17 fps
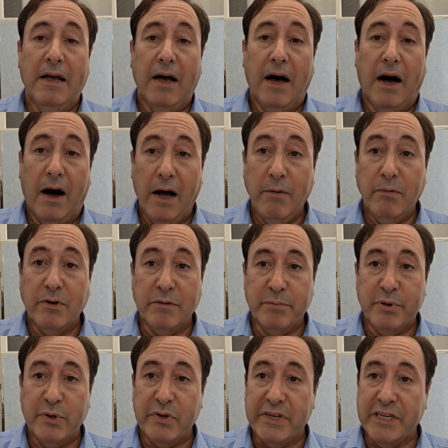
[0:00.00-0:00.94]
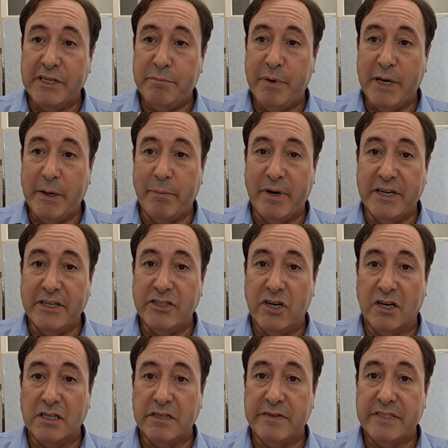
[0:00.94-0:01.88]
I wouldn't put these people in
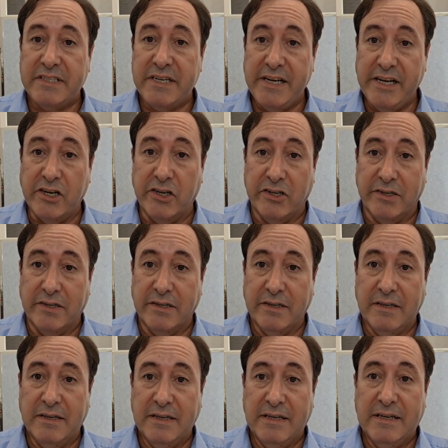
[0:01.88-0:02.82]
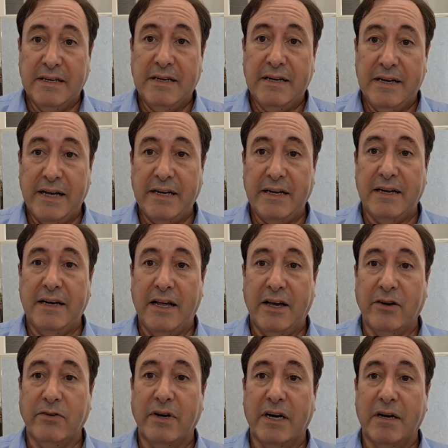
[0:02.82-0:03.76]
charge of a tea urn, let
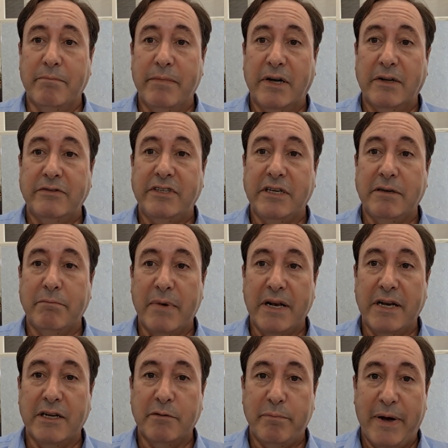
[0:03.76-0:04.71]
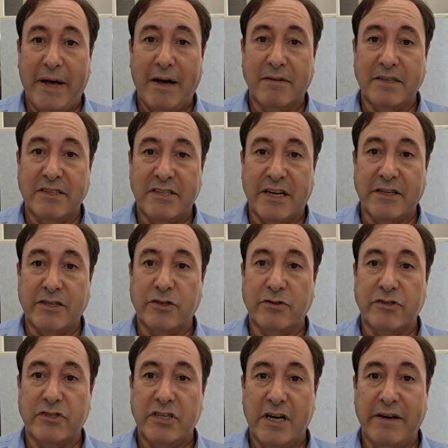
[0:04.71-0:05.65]
alone a multi-million pound
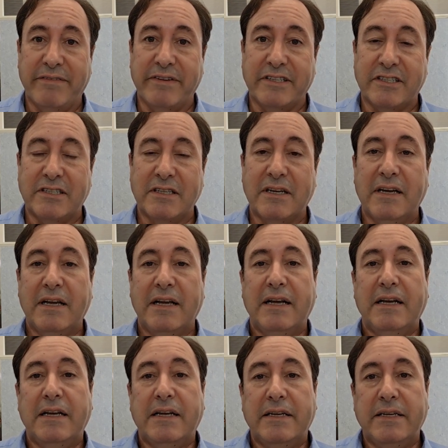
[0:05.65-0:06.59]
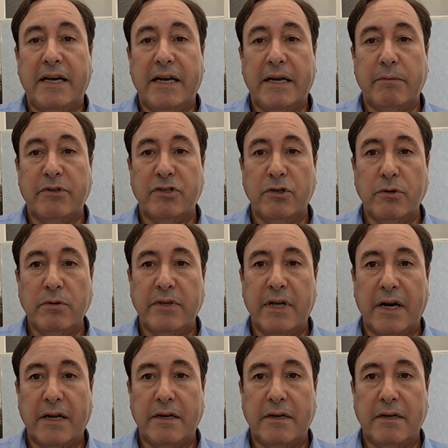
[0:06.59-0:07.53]
essential service. Yet it was all
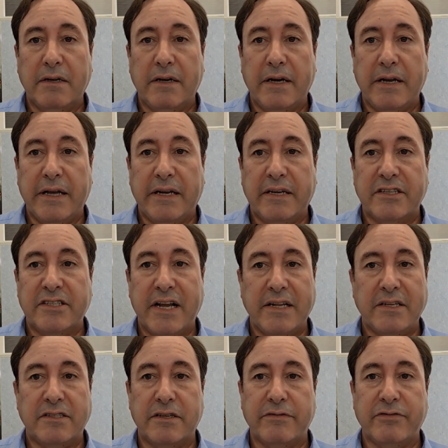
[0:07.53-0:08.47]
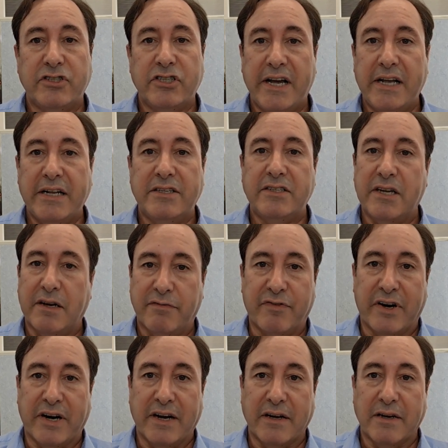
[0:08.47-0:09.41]
done in a sense of shared
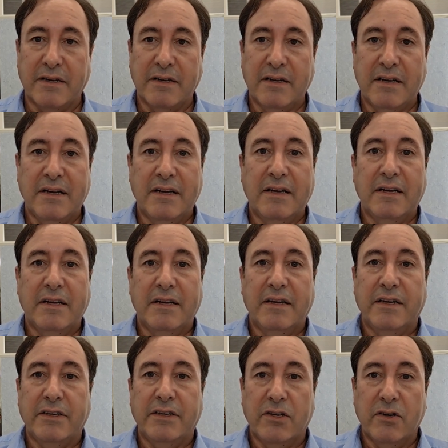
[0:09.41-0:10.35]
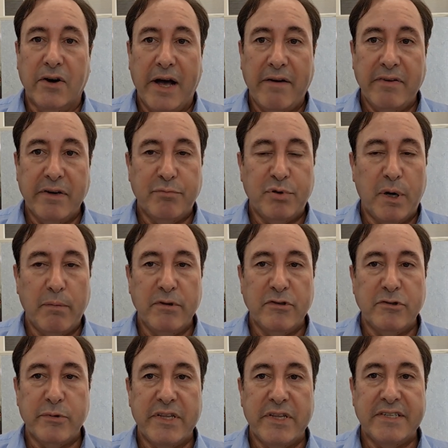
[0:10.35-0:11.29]
suffering. You're having
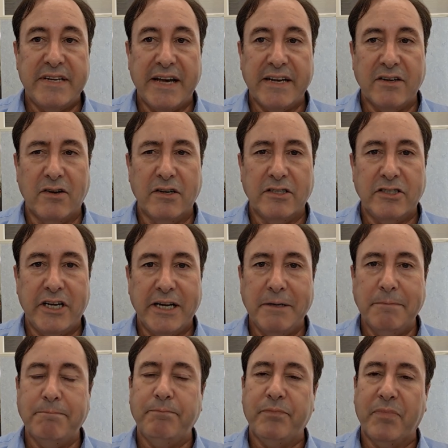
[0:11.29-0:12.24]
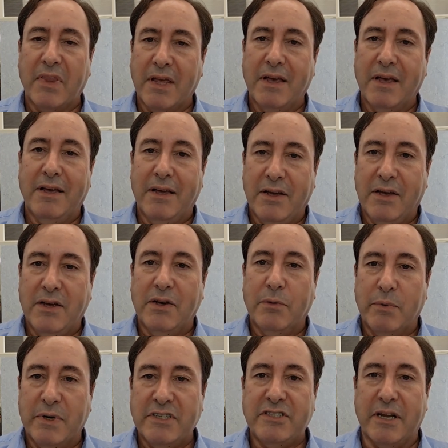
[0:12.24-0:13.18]
problems technology?
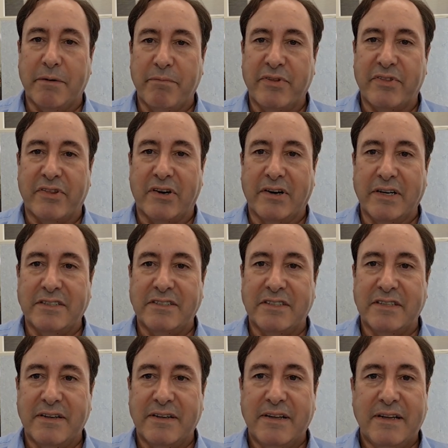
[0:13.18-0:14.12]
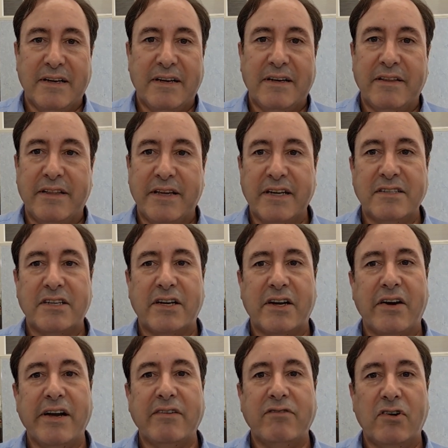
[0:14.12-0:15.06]
We sympathise. Things are
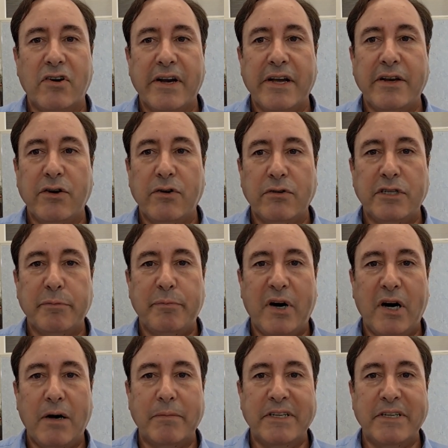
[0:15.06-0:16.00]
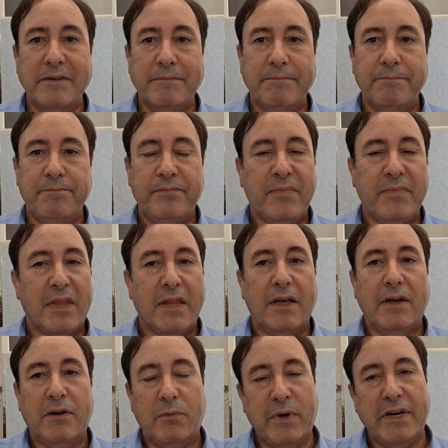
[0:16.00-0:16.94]
going wrong in your department?
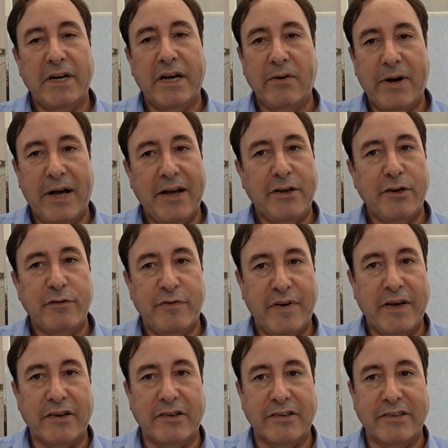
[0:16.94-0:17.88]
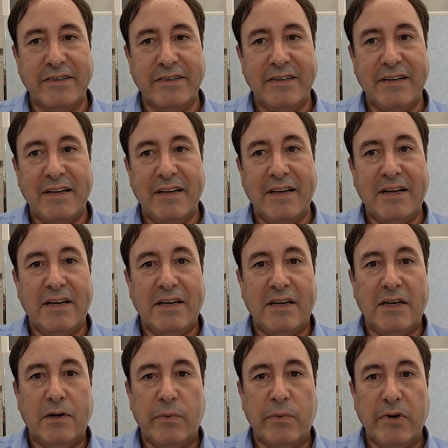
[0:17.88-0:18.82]
We know how you feel.
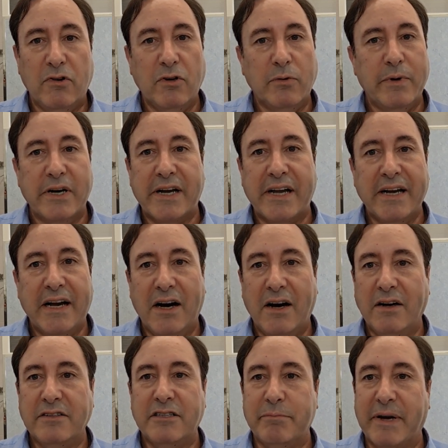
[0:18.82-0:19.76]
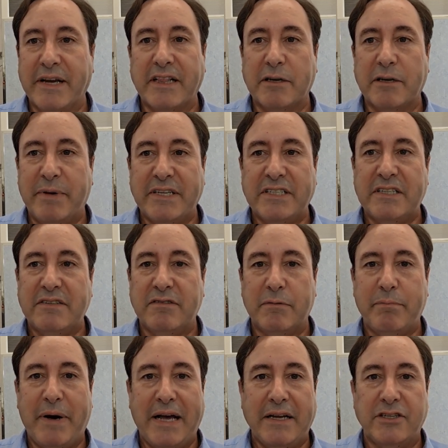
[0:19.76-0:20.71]
We're all working hard to make the best of a
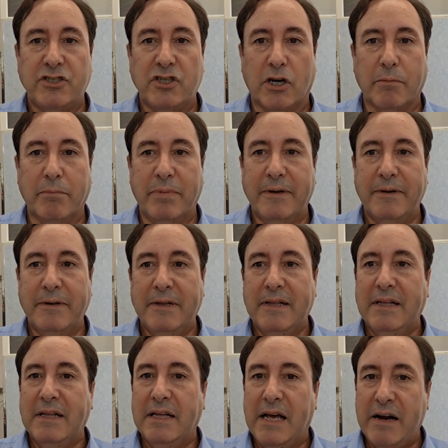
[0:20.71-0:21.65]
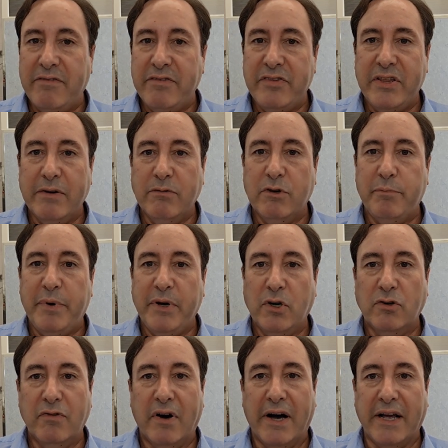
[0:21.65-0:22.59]
bad job. Everything would be
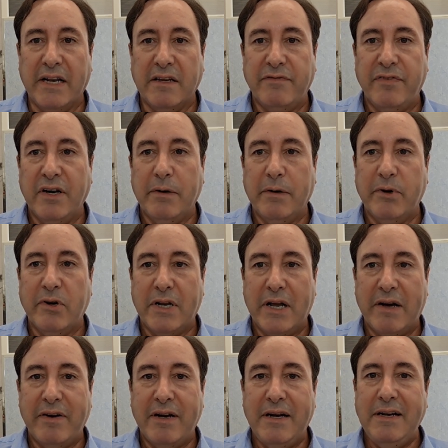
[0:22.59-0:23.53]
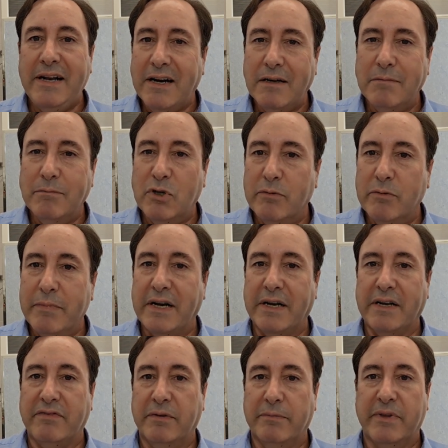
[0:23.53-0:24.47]
alright if only we could have a little more
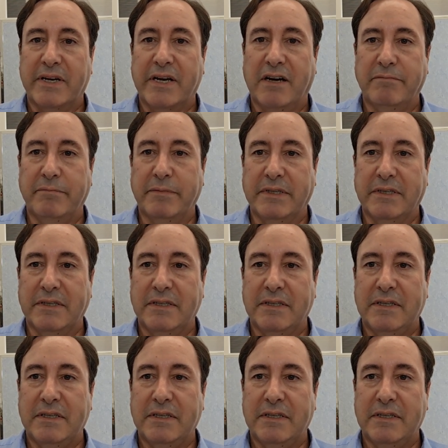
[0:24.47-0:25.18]
money from the government.